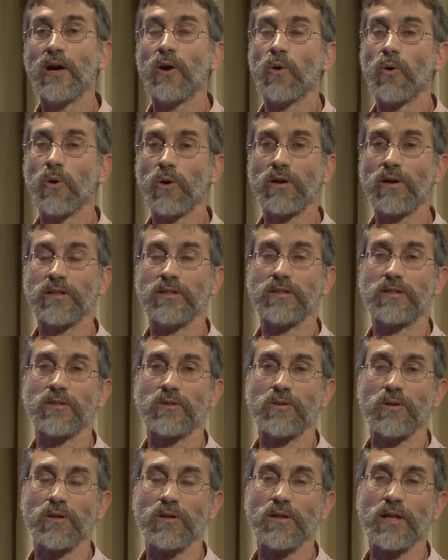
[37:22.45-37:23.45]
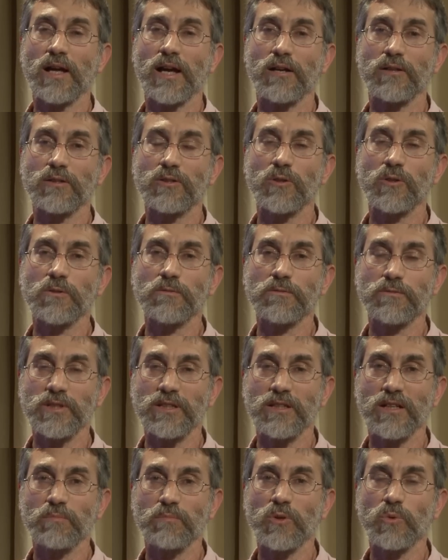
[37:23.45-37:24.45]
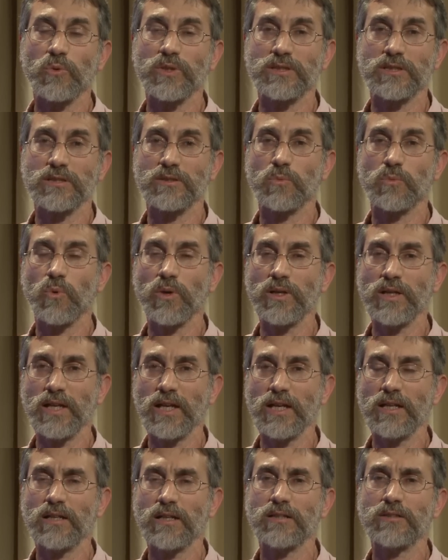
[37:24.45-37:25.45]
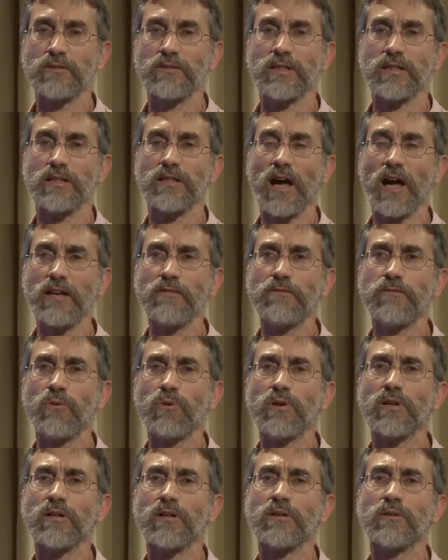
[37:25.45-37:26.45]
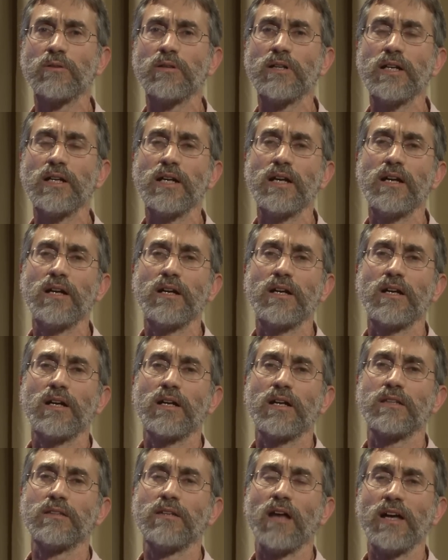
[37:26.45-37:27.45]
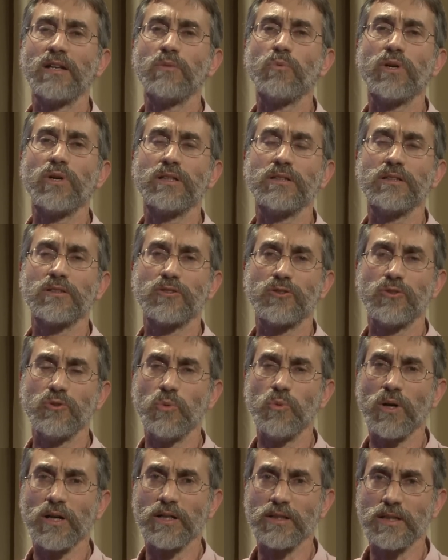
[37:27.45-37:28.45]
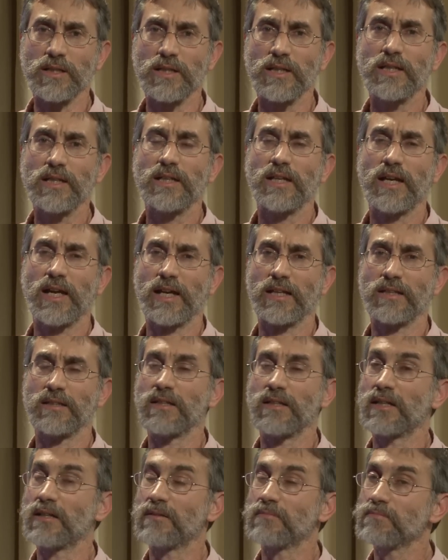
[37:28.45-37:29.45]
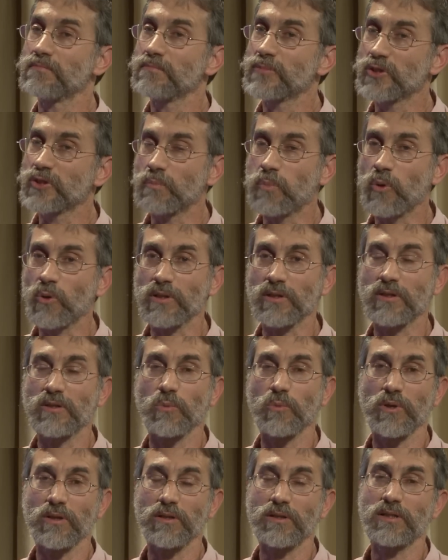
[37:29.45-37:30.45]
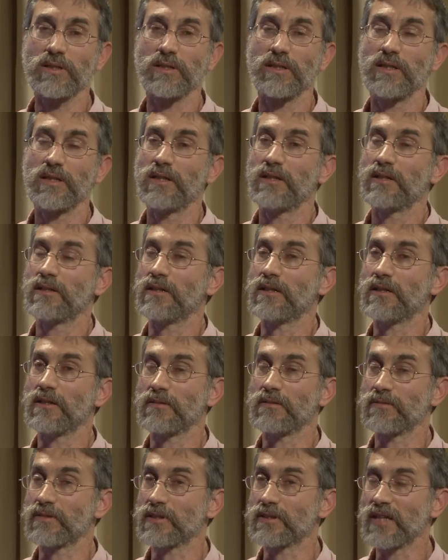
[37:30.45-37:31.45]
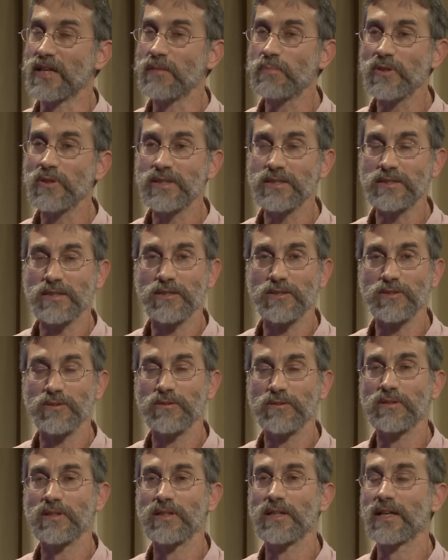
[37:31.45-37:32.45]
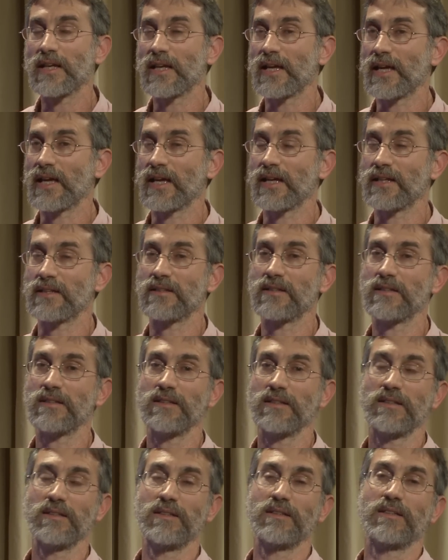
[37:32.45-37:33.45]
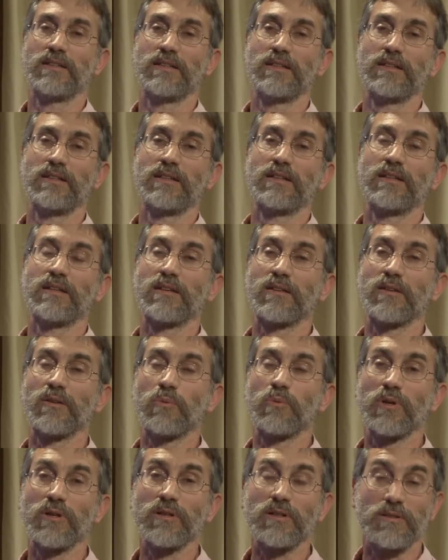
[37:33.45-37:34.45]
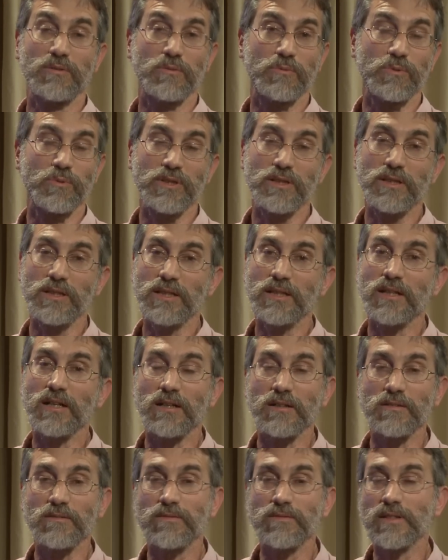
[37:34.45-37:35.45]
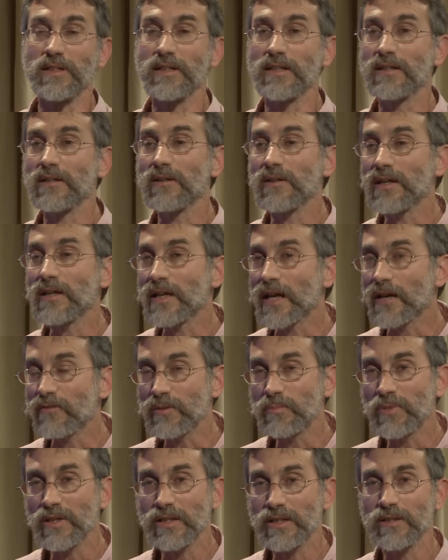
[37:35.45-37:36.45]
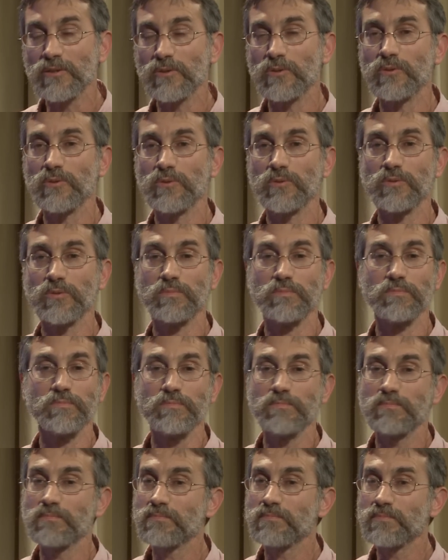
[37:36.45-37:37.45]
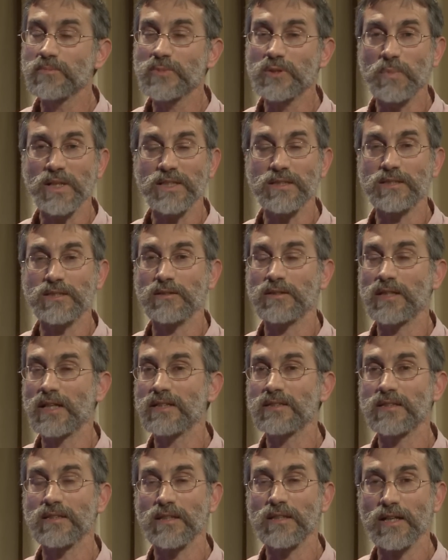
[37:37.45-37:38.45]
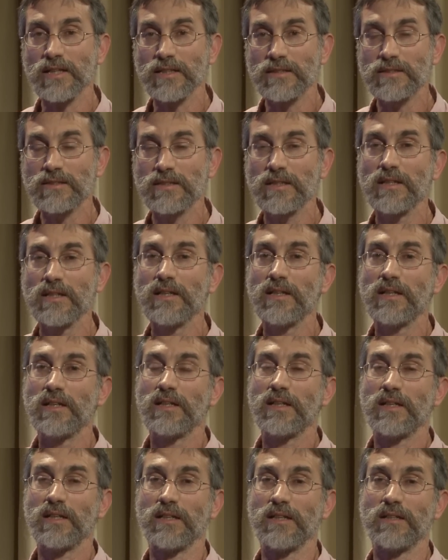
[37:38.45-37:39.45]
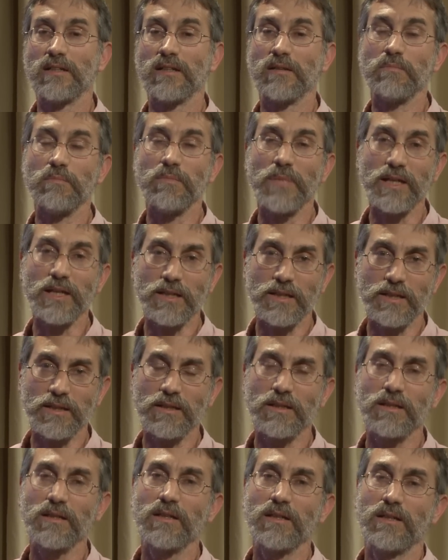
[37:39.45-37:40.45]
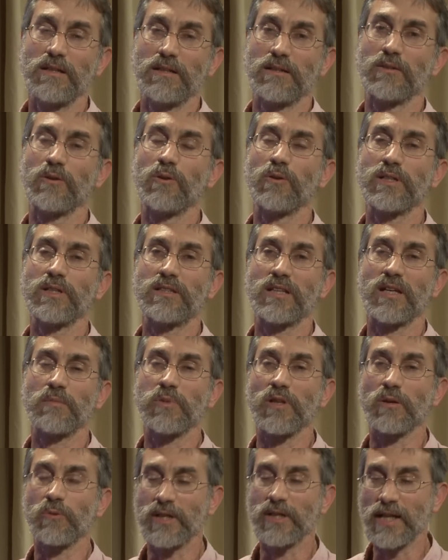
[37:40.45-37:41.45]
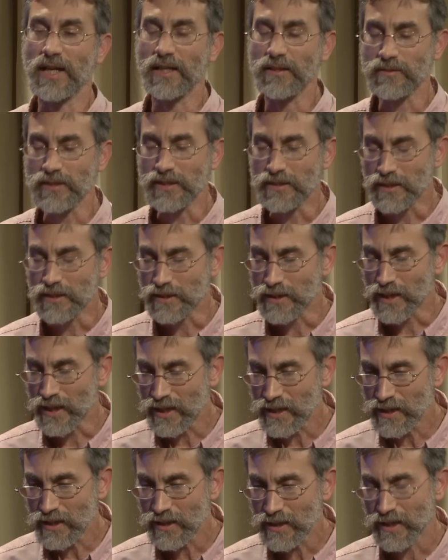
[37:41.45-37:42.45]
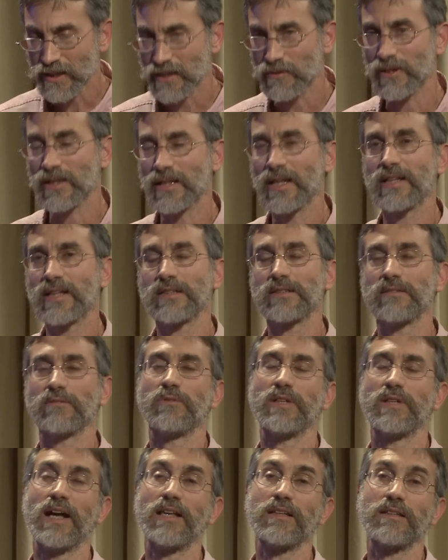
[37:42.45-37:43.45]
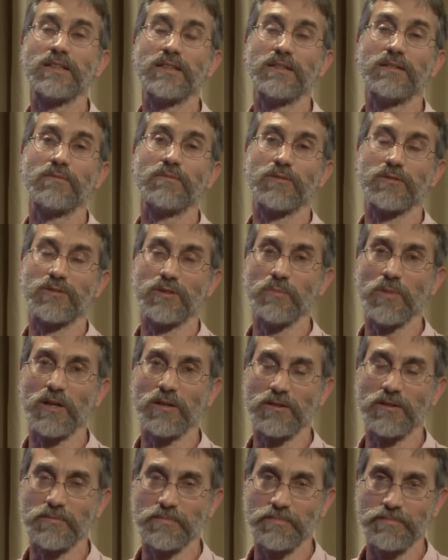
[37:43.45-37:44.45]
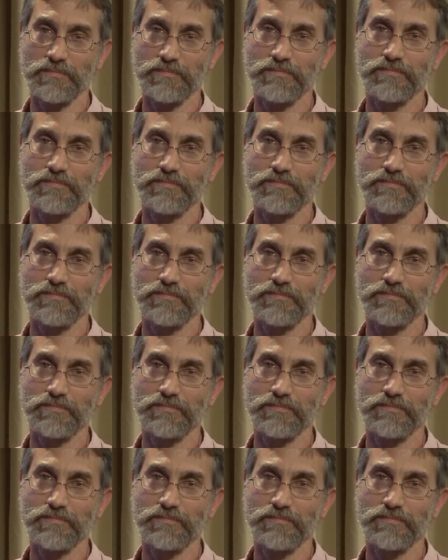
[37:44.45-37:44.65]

Or you can call our toll-free number, which is 1-800-940-9121. And support the work of the Temple Institute and the work, really, of everybody who spends their days and nights in making the Holy Temple a reality today and a reality for tomorrow.